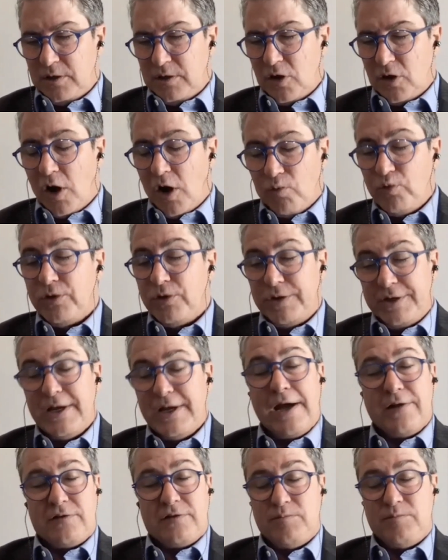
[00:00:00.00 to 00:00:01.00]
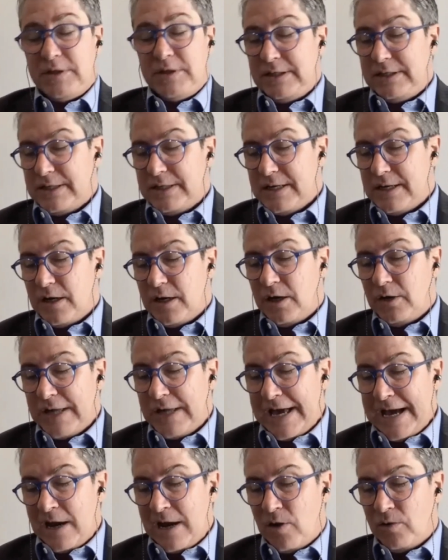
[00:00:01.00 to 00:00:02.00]
really not to be
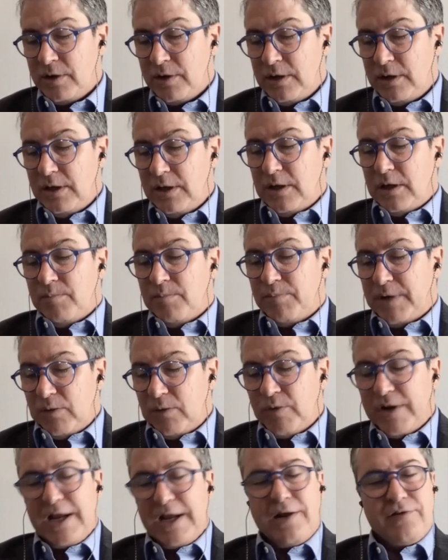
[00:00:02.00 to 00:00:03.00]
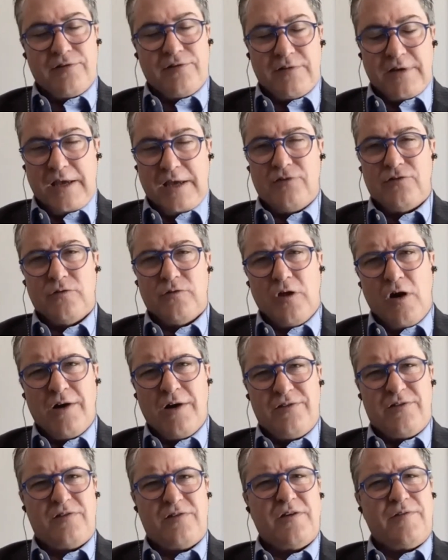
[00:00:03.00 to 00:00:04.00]
allowed. But he went on to say, as long
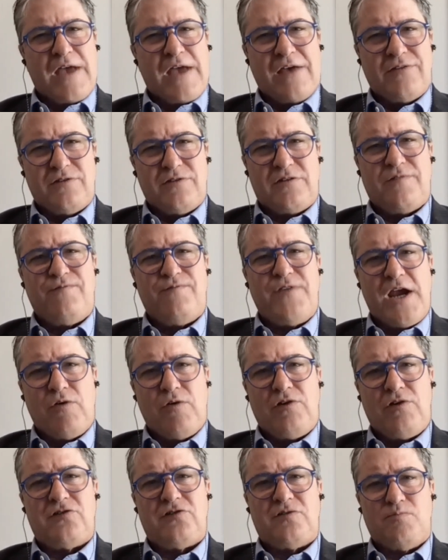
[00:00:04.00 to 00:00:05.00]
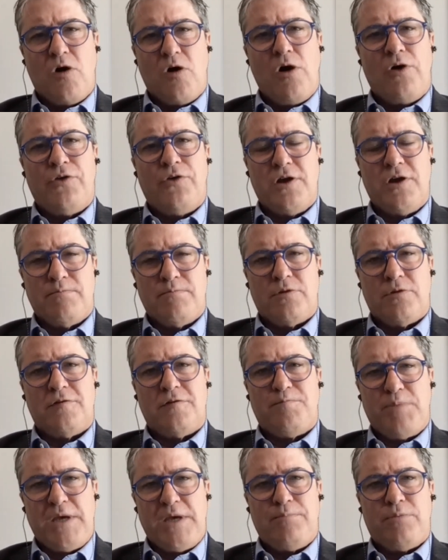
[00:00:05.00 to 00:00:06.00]
as it's a very small number
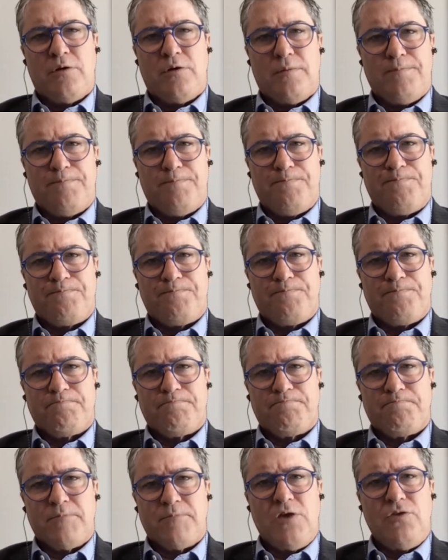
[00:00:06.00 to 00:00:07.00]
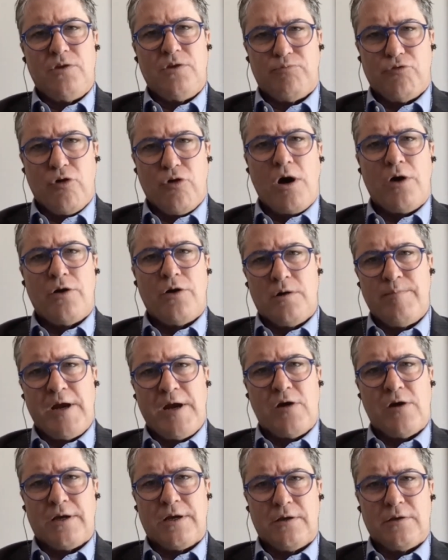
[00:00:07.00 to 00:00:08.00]
of people in the broader
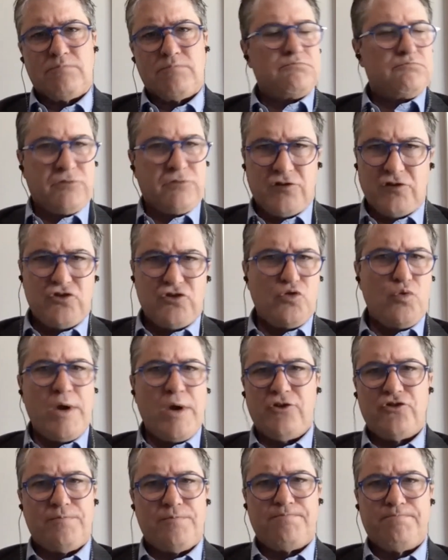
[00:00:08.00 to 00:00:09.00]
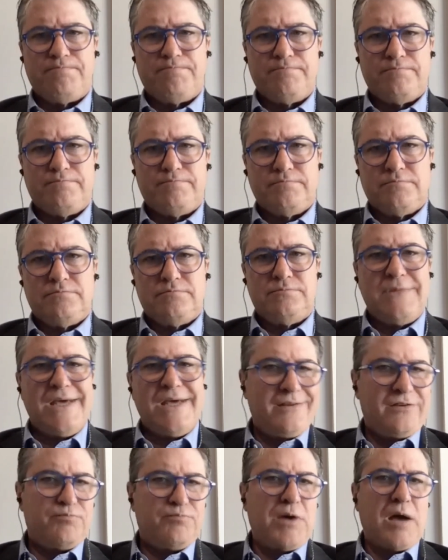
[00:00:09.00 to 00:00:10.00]
American situation, then
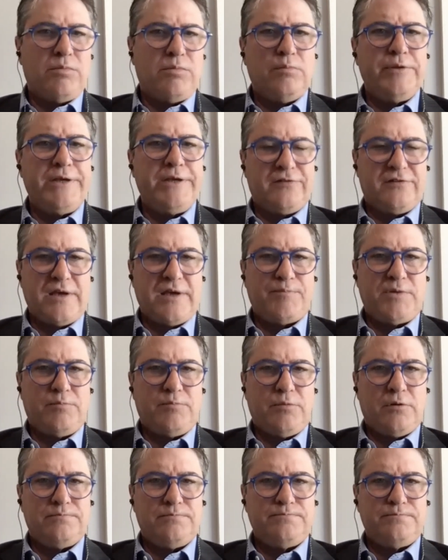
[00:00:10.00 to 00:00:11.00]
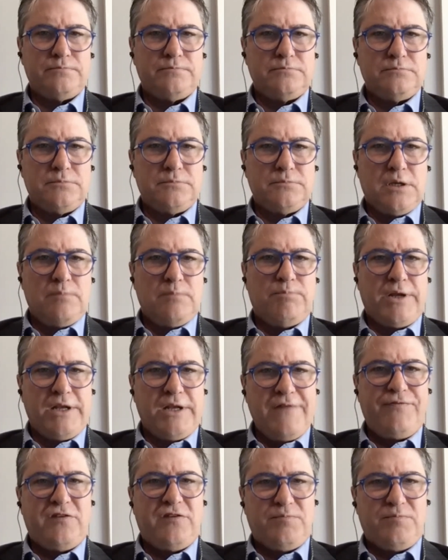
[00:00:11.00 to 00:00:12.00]
it's probably acceptable. But
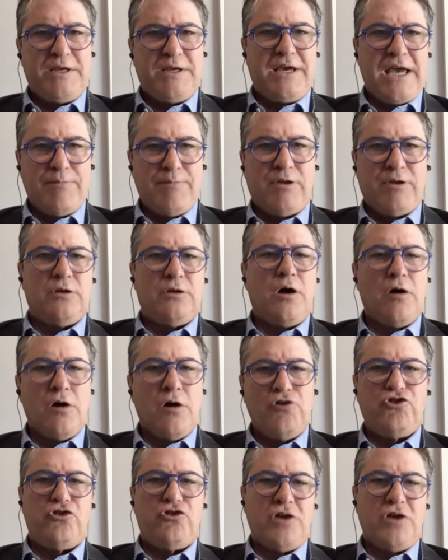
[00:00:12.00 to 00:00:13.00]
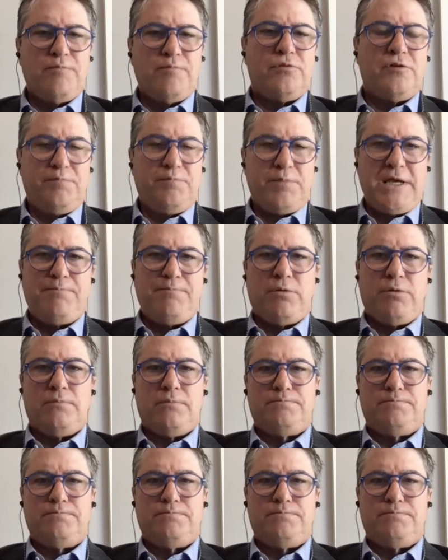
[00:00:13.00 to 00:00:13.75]
if this became a larger number of people,